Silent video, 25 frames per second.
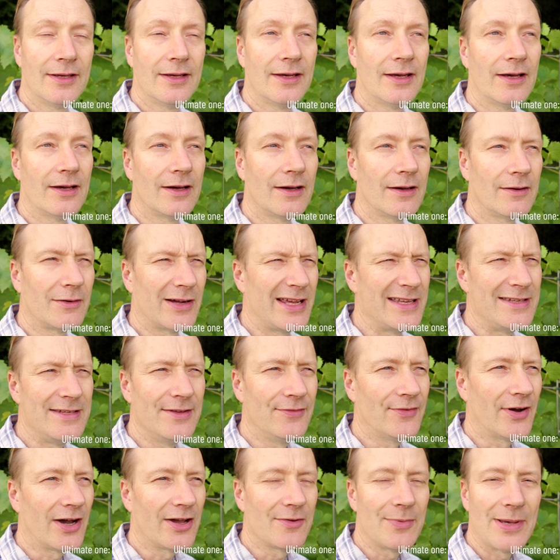
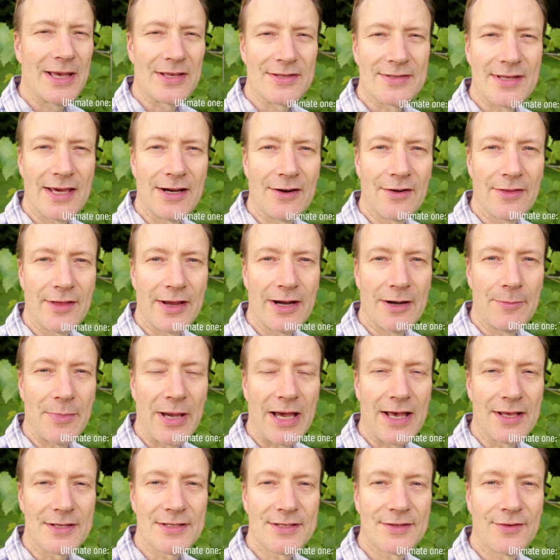£85 there or
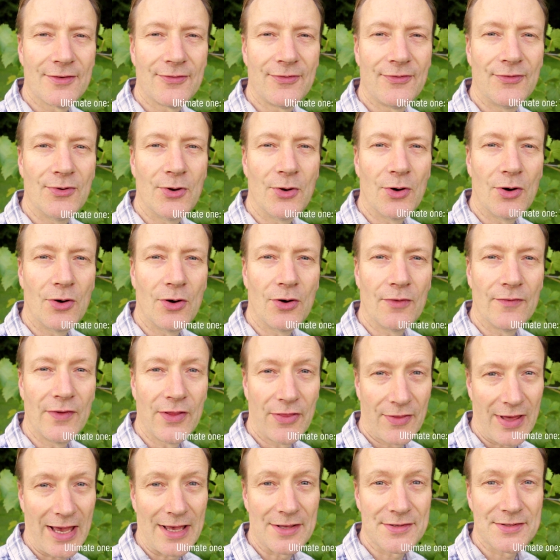thereabouts for the
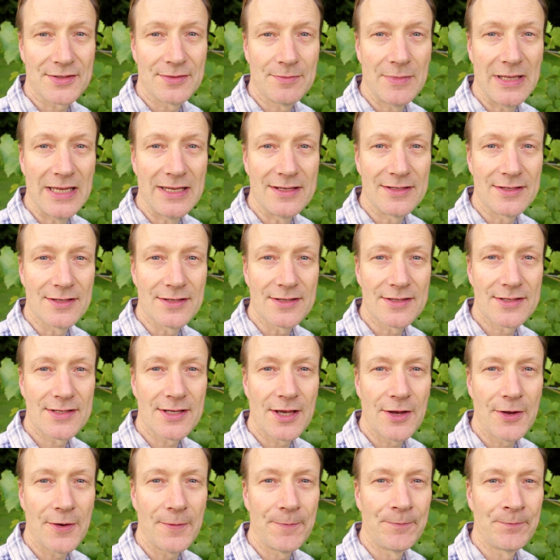1,000 metres.
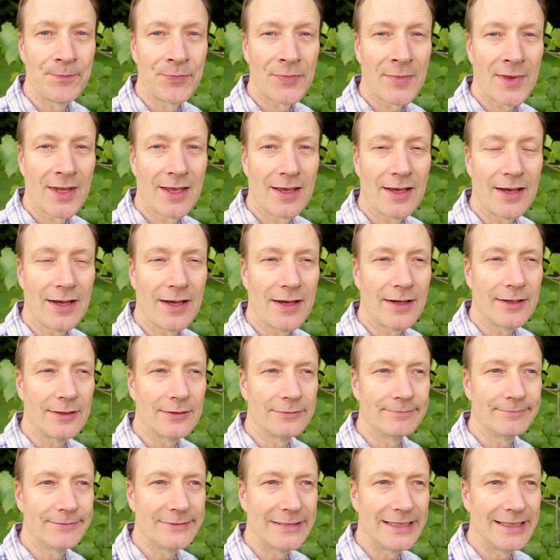So
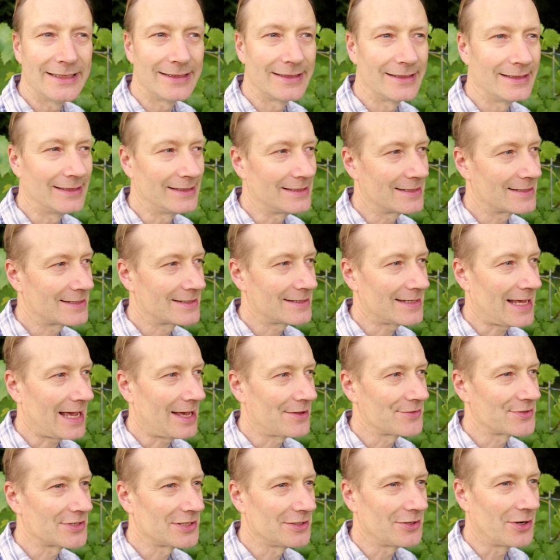it
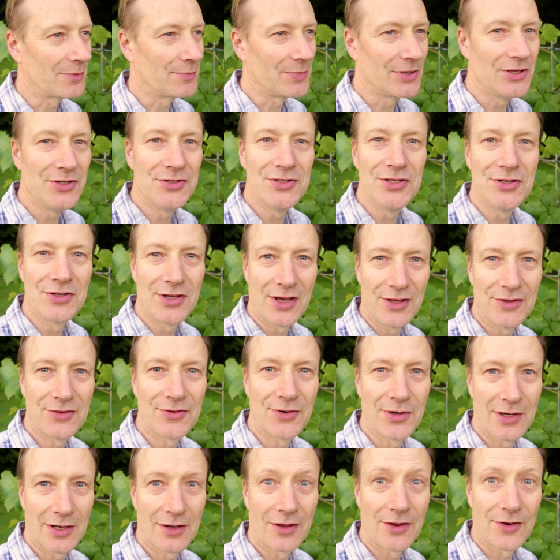sounds a lot, but you do go
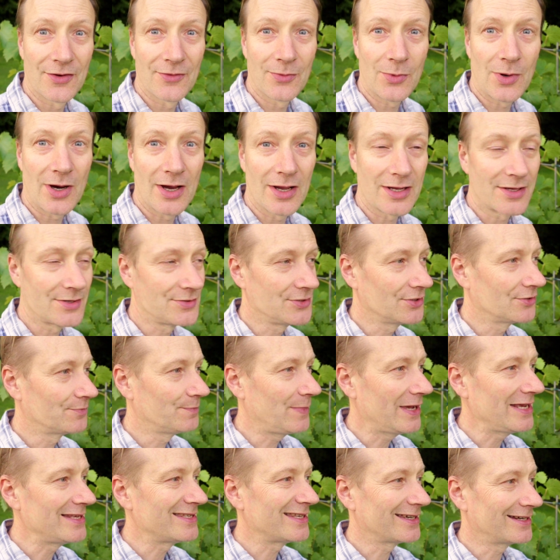through a lot of wire, because you're
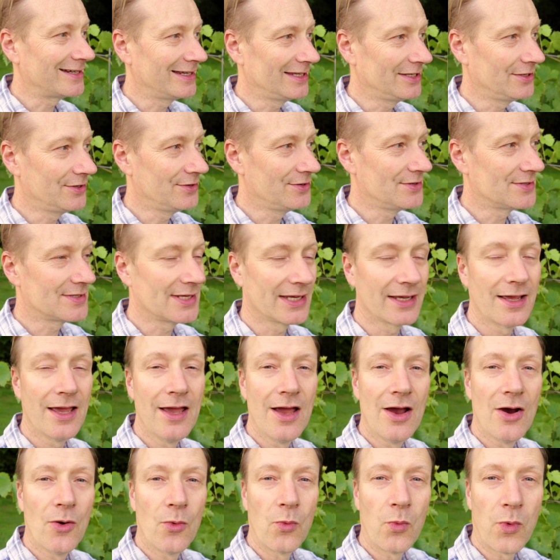basically using
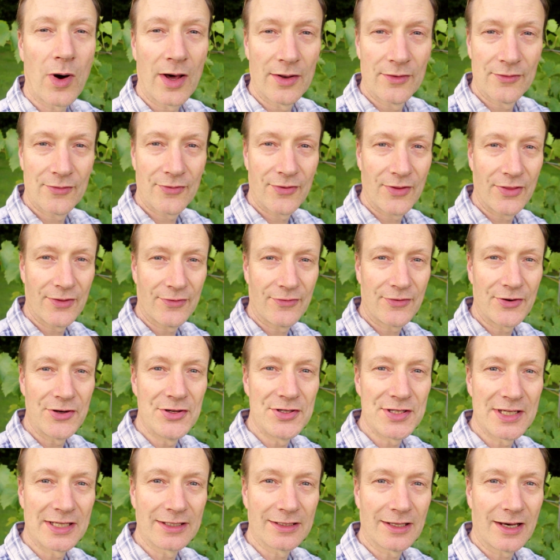1 for the
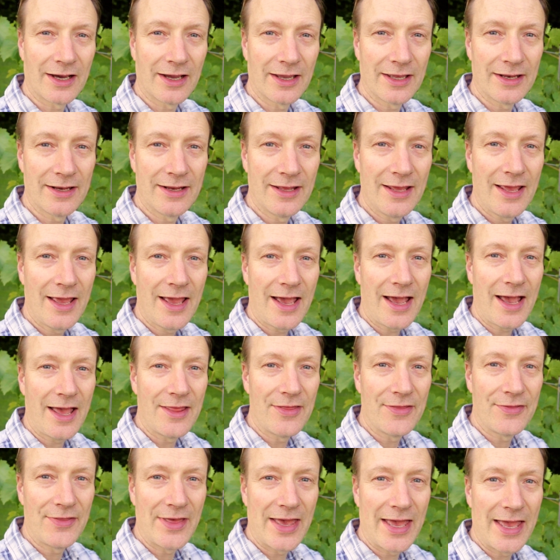fruiting line
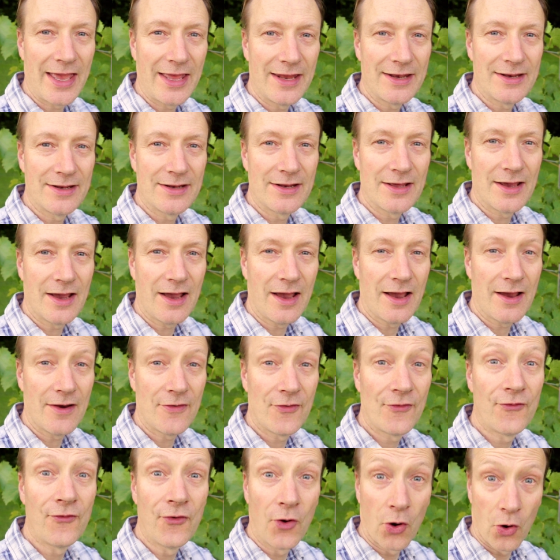and then
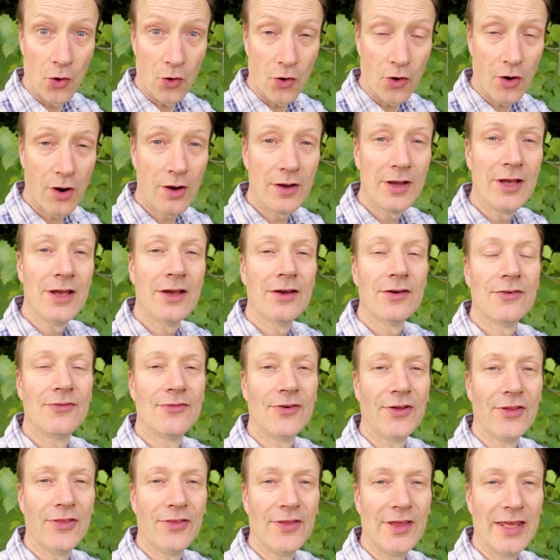4
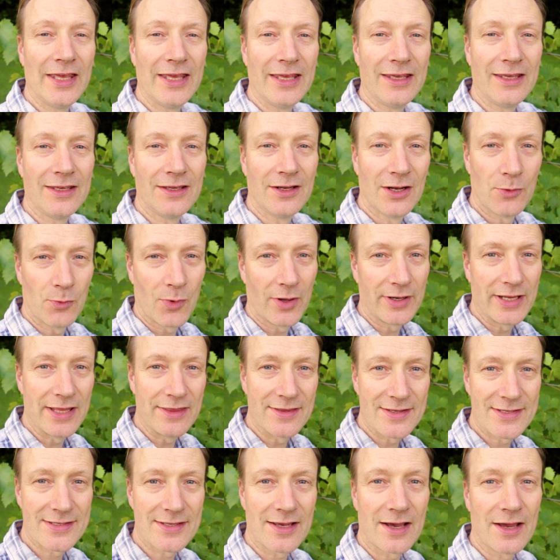for the, one
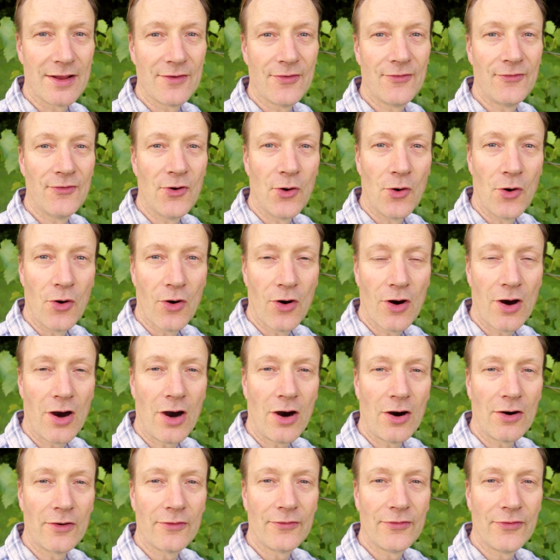either side, 4
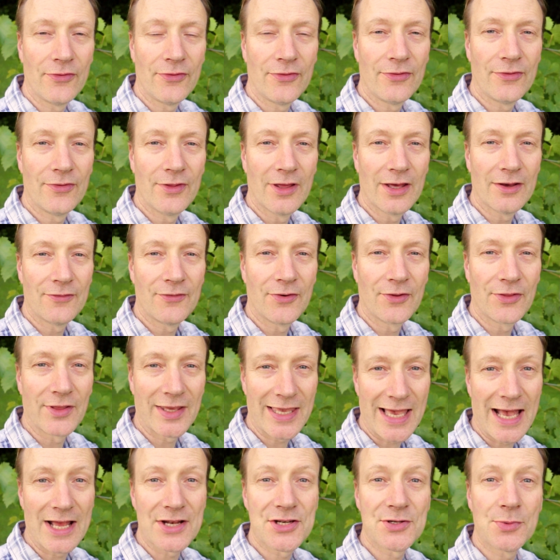of for the
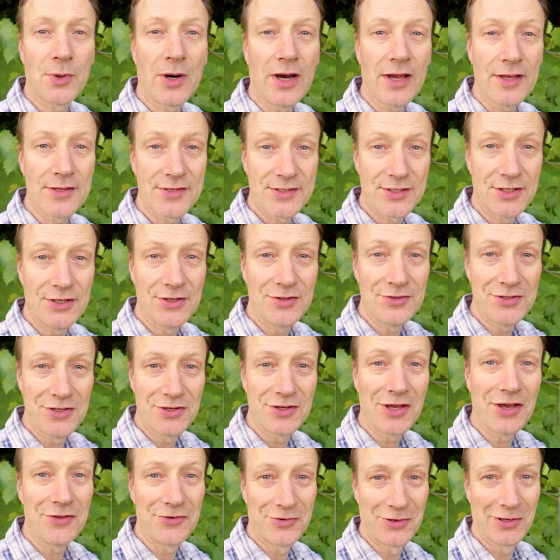catch wires, so you do
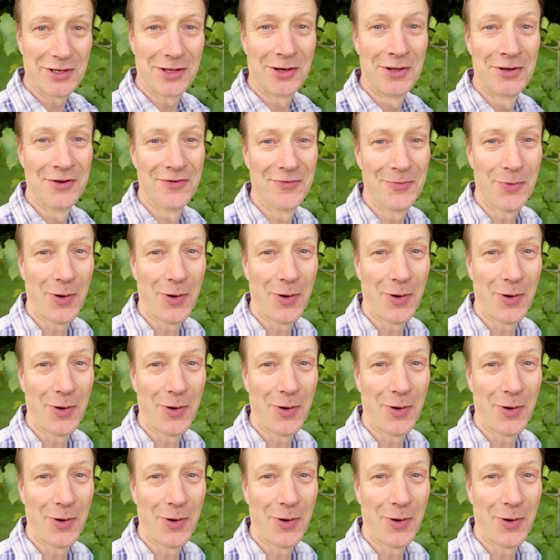go through a lot of